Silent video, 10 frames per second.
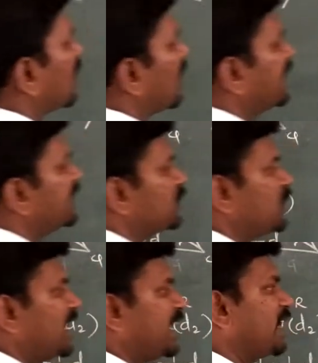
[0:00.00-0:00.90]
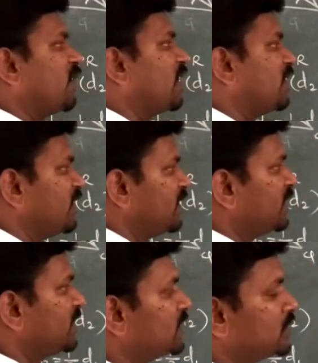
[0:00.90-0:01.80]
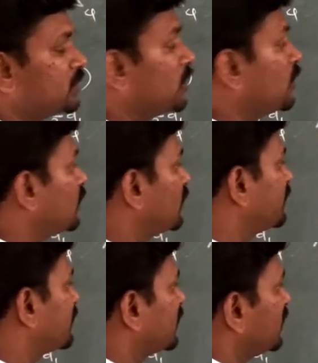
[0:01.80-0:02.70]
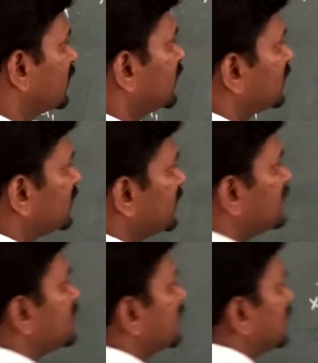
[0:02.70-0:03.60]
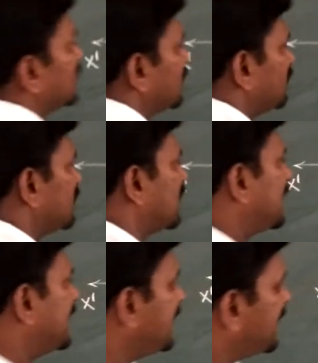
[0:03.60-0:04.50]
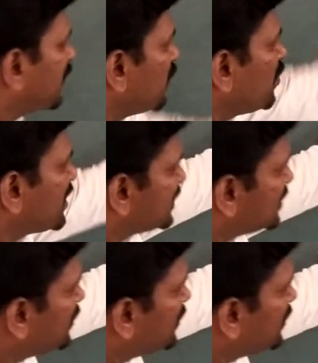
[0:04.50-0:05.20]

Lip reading: line to the diagonal. So this, the d2 must